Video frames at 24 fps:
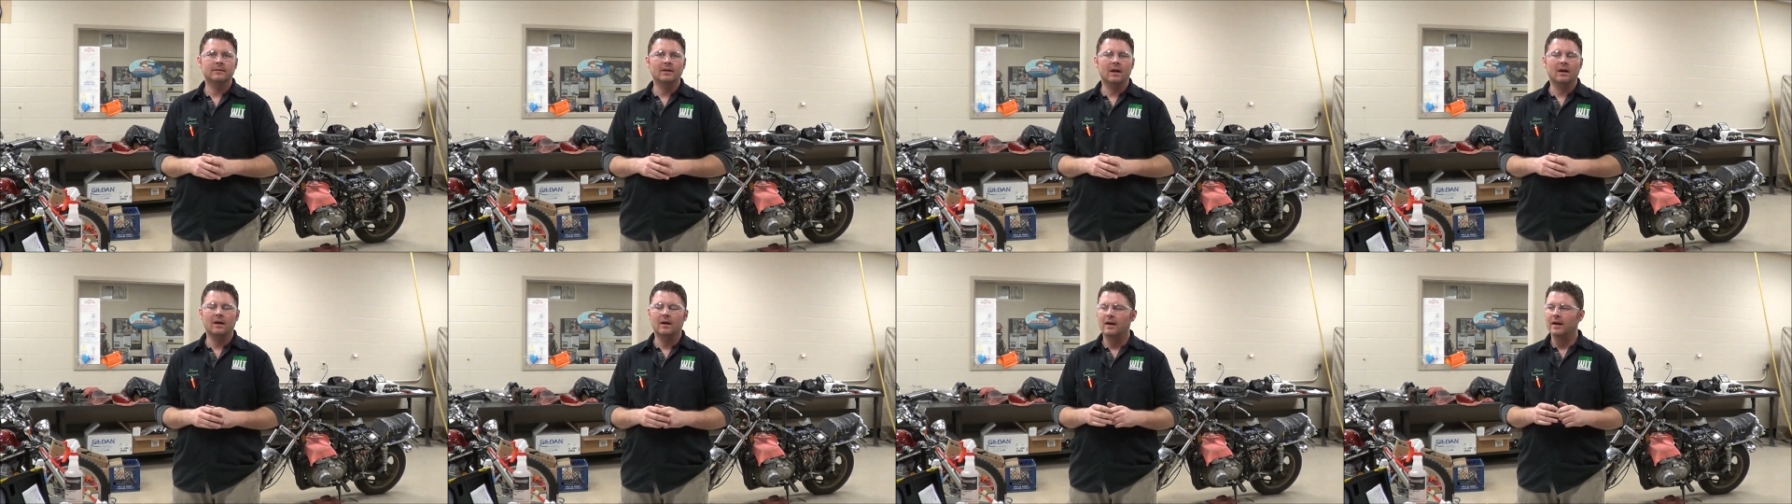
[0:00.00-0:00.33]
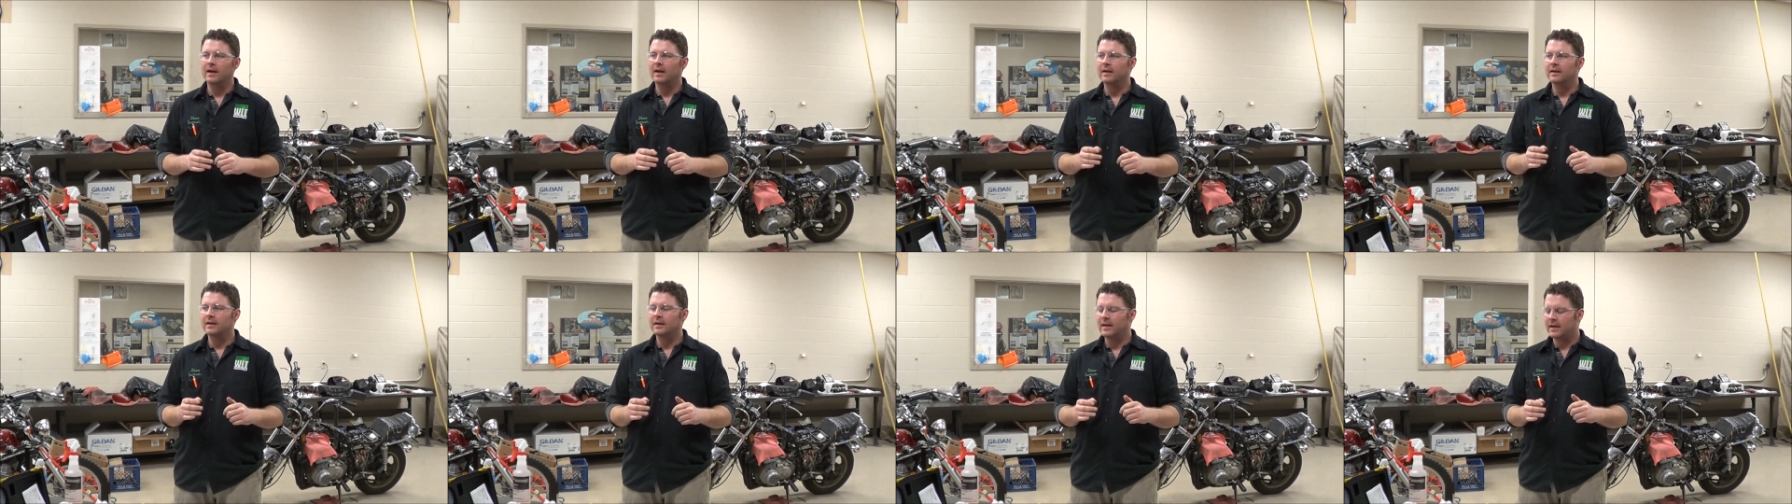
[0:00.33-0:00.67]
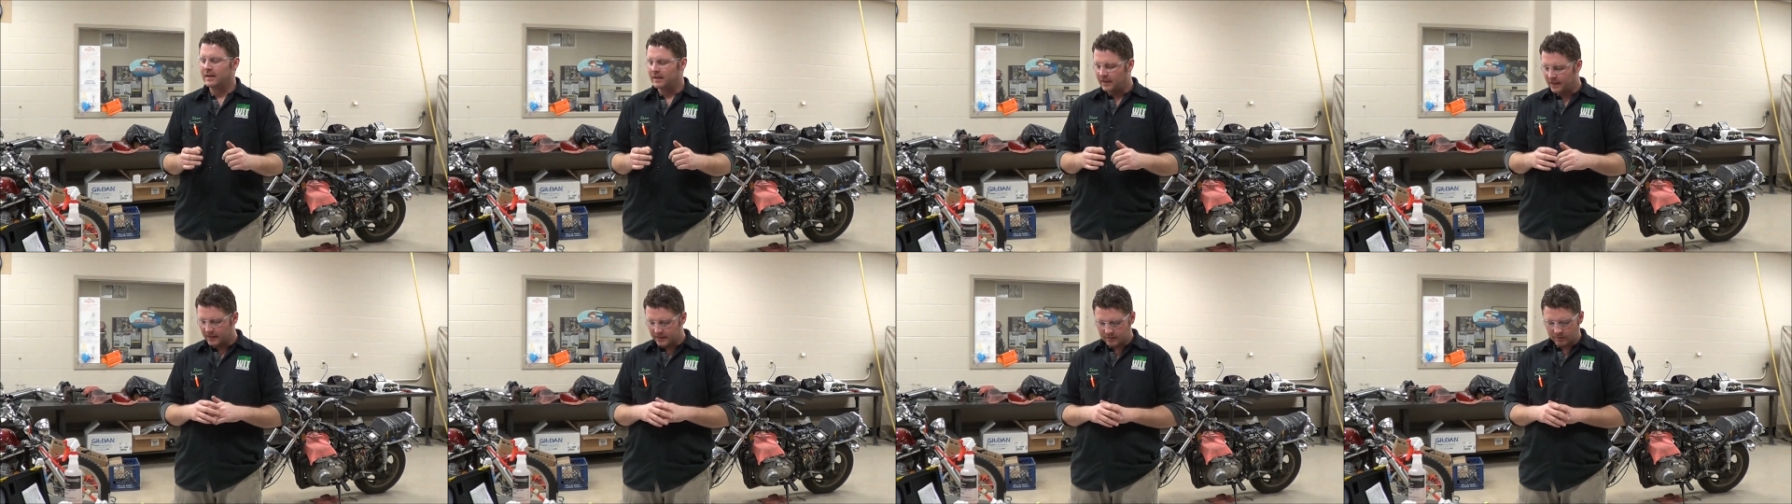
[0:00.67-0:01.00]
Alright,
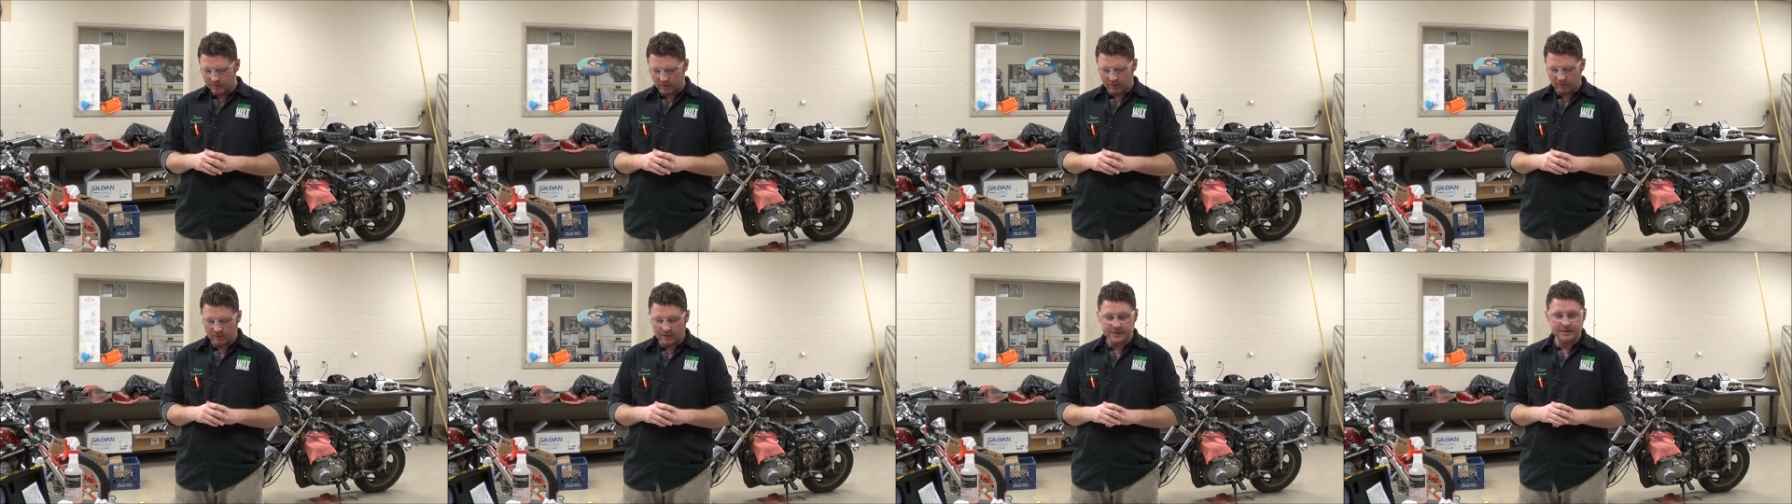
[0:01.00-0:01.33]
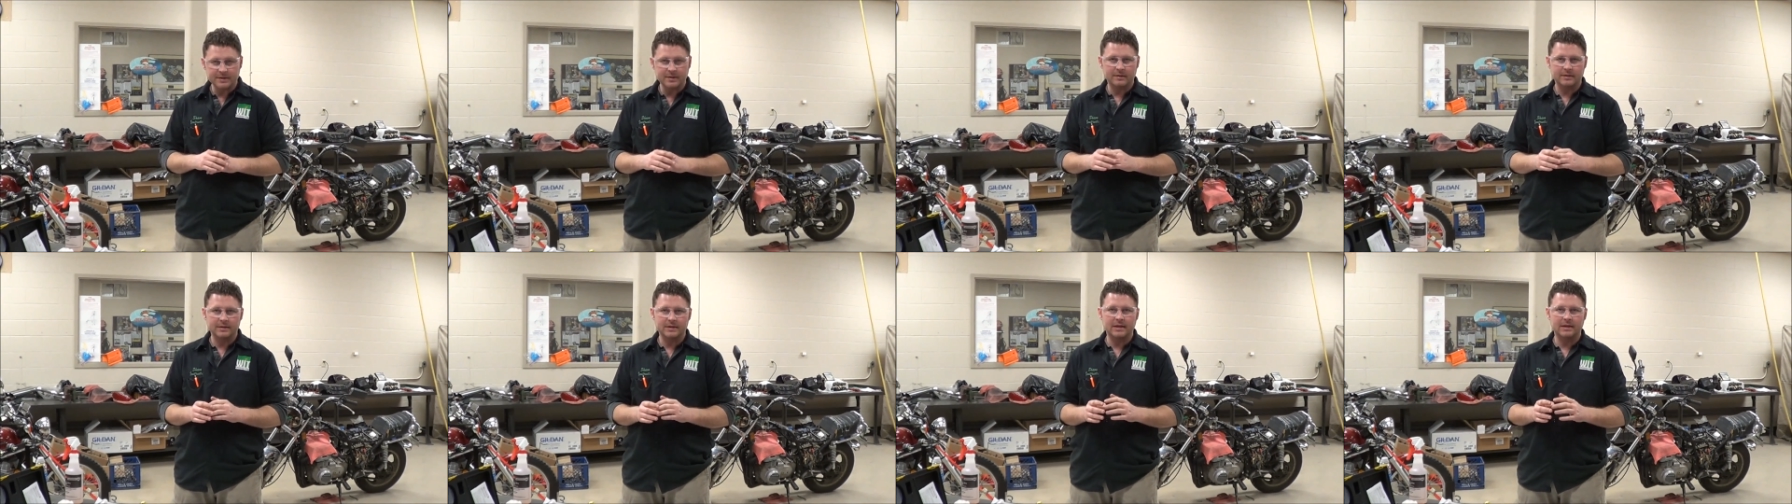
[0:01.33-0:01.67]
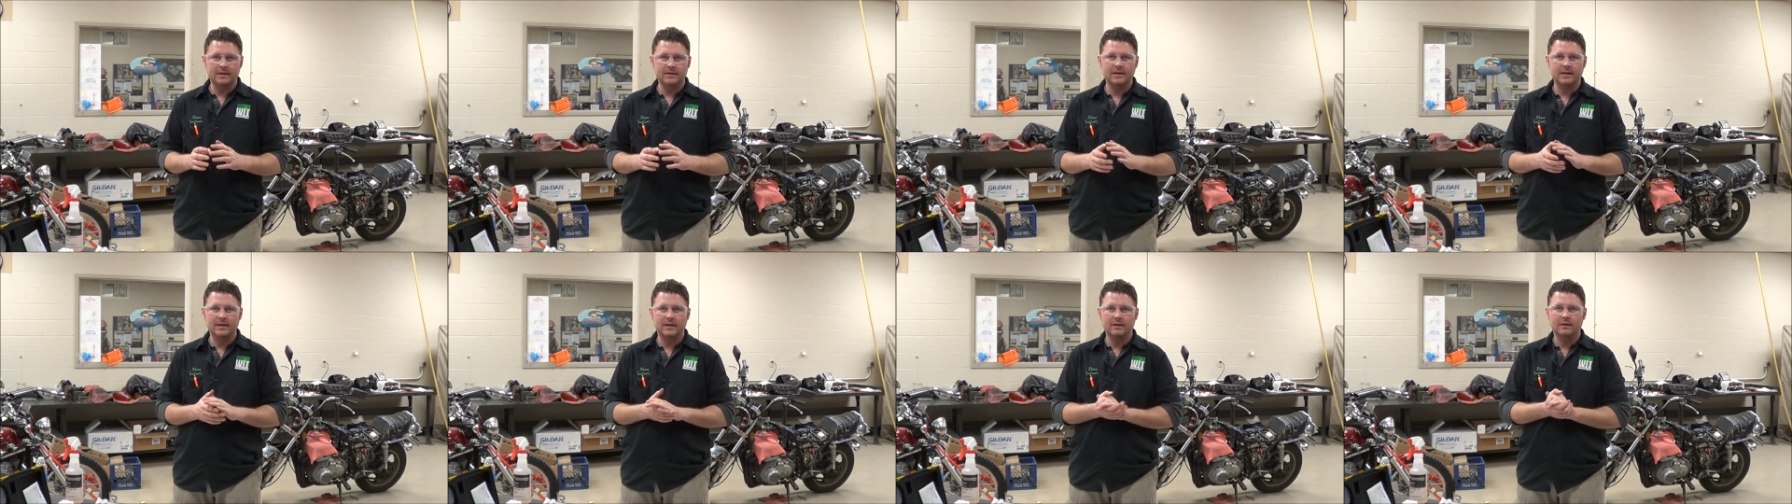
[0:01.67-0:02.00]
hey guys, we're at Western Auto Tech Day